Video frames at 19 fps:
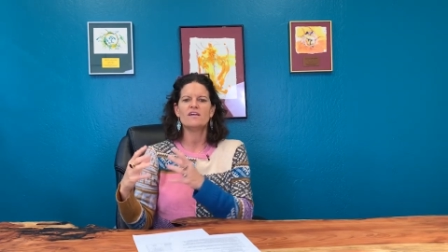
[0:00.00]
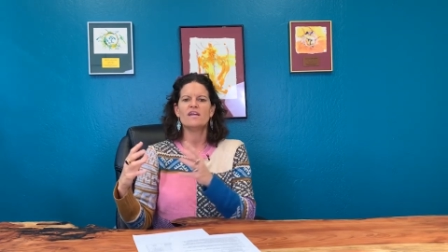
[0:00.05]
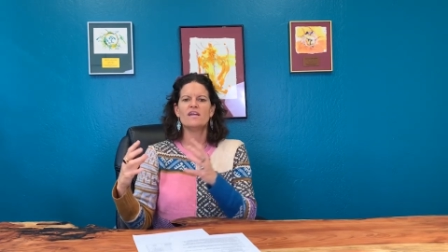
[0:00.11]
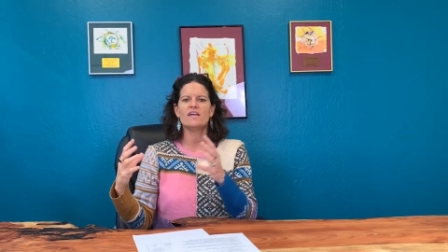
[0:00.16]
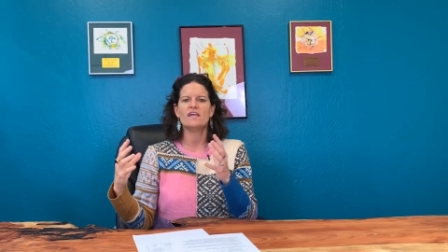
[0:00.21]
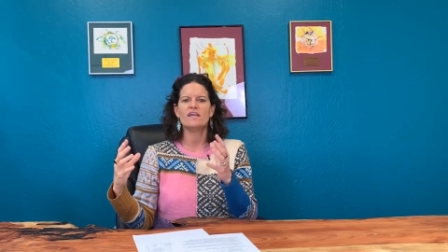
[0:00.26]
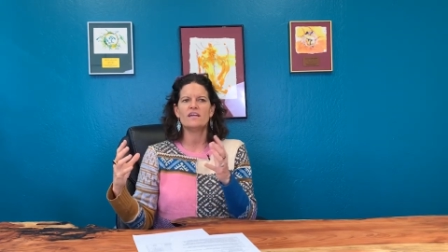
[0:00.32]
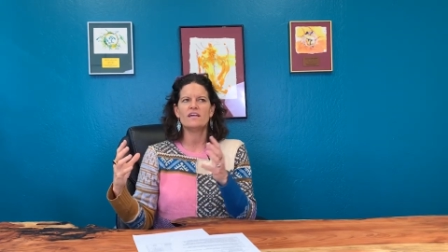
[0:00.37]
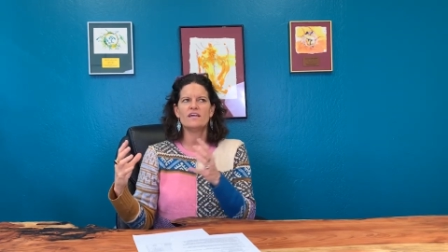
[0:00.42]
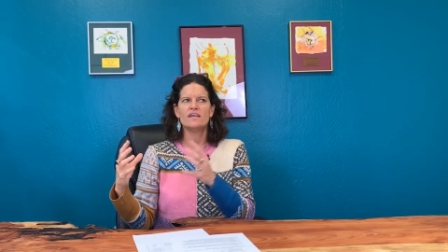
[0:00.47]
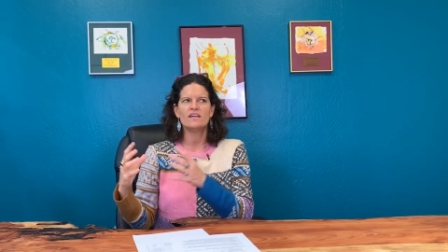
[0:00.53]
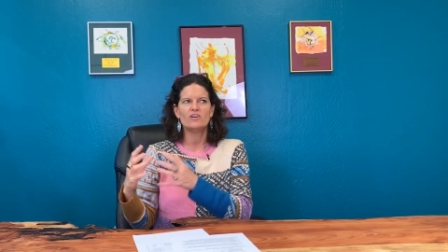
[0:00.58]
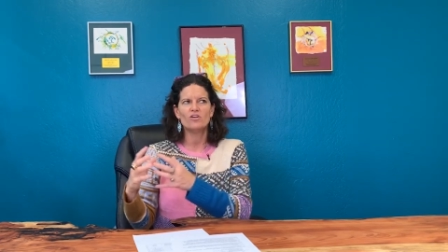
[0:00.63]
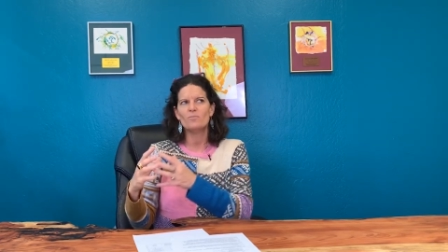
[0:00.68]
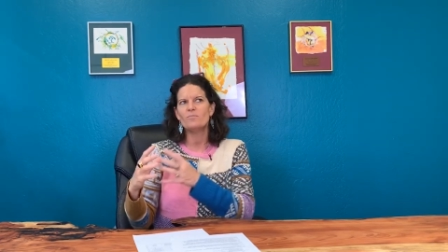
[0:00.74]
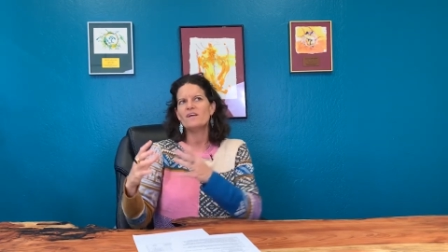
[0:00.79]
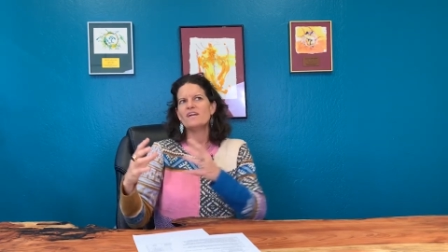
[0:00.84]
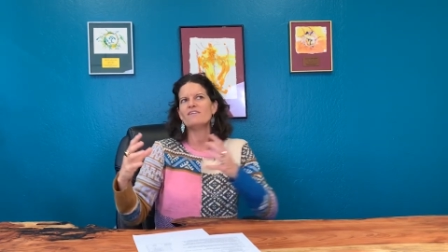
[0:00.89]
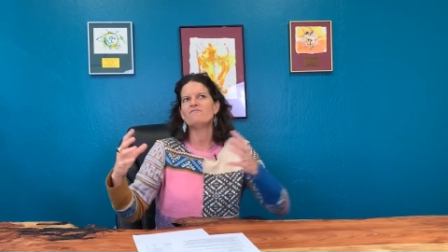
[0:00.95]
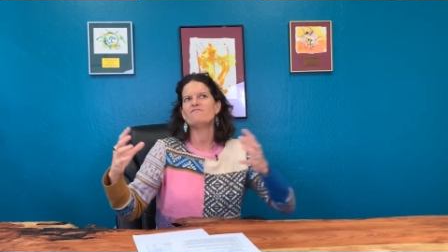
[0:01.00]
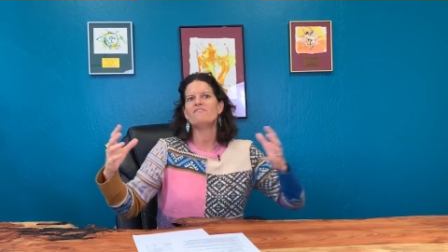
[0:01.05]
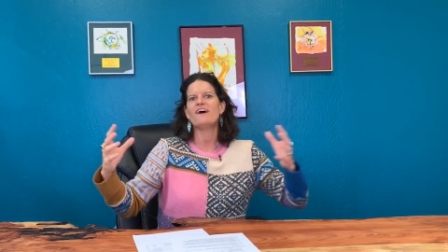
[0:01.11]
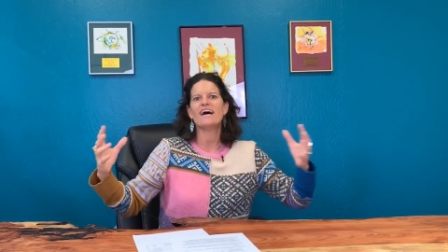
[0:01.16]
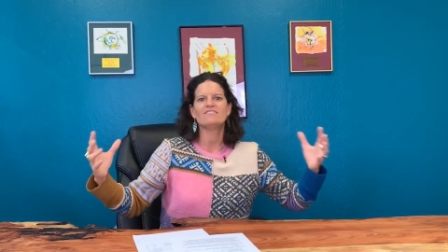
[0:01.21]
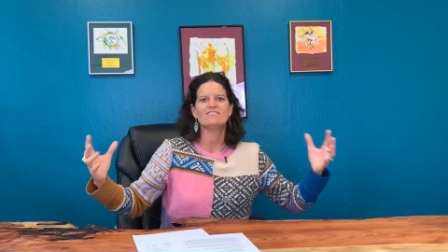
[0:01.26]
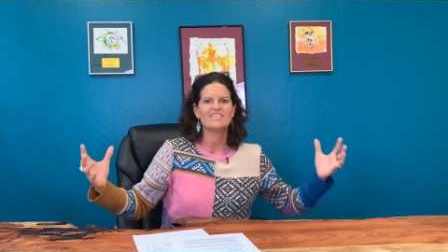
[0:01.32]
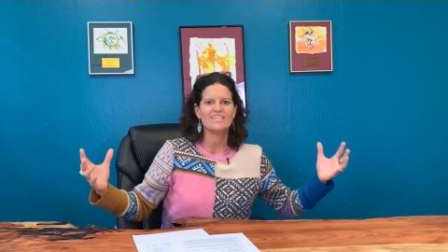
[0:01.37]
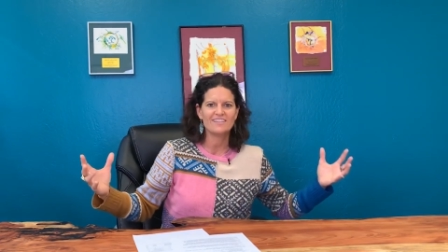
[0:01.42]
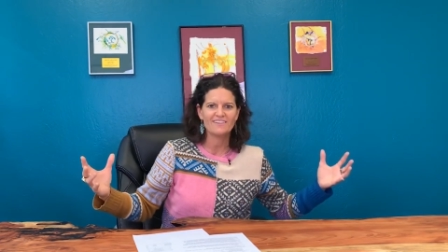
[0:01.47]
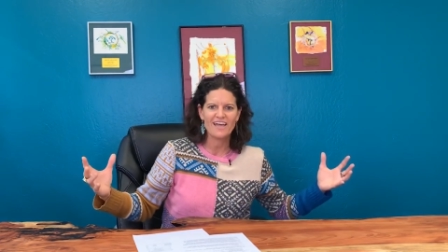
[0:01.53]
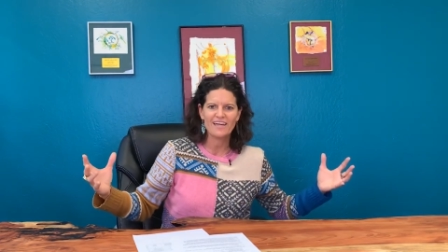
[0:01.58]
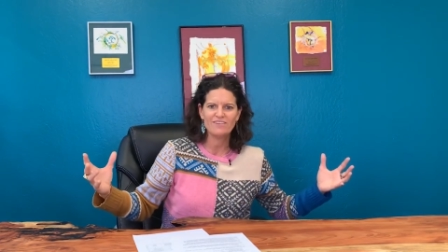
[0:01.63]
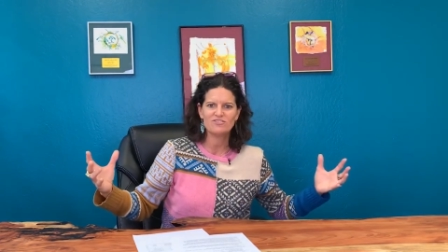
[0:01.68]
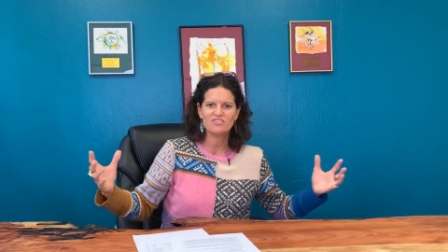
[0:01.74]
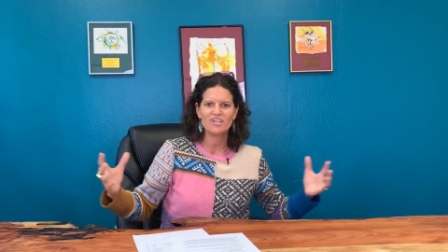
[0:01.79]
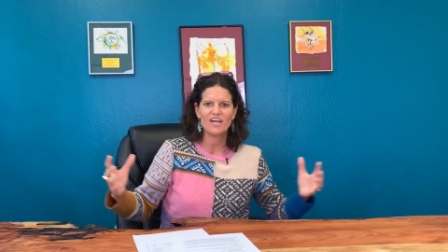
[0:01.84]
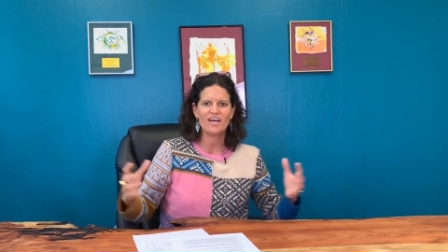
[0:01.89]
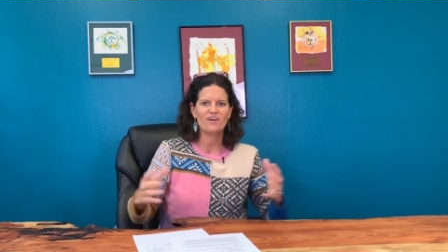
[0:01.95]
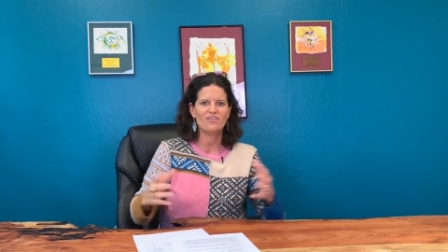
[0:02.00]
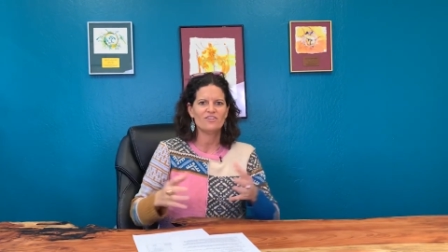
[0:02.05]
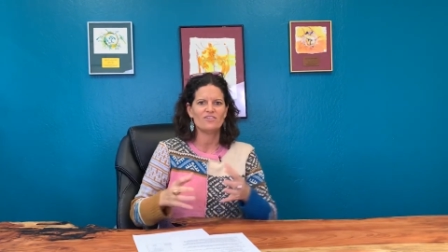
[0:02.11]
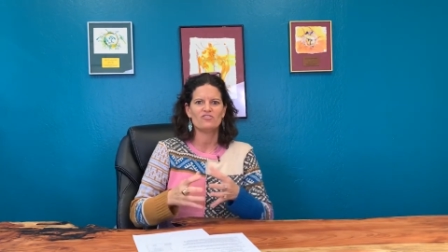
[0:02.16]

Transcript: a intermittent fasting lifestyle.